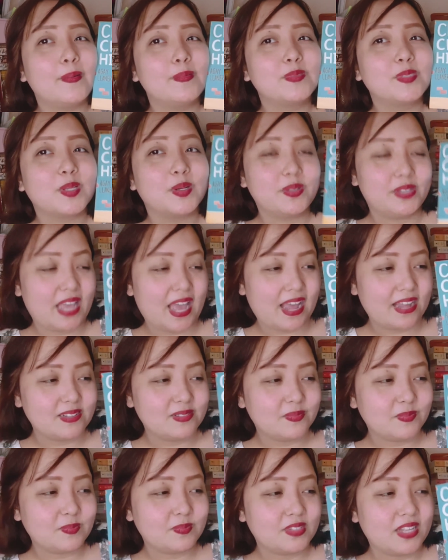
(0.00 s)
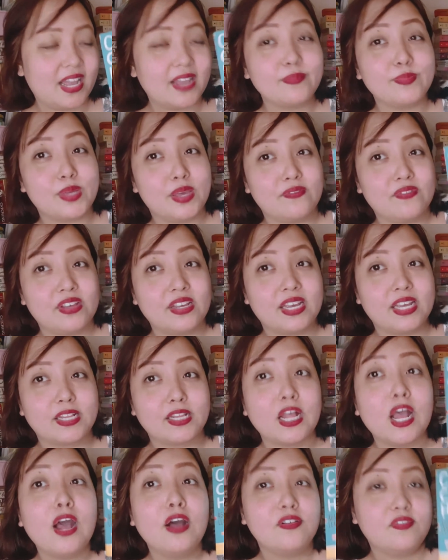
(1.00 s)
So yeah, I'm giving it
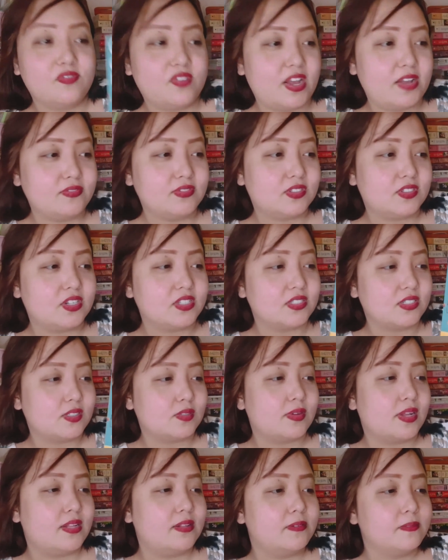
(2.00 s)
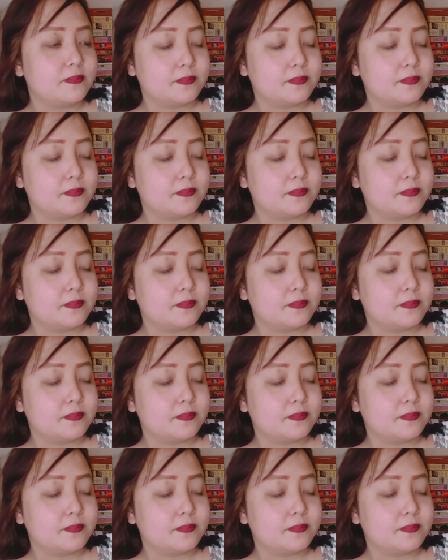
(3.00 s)
5 stars as well.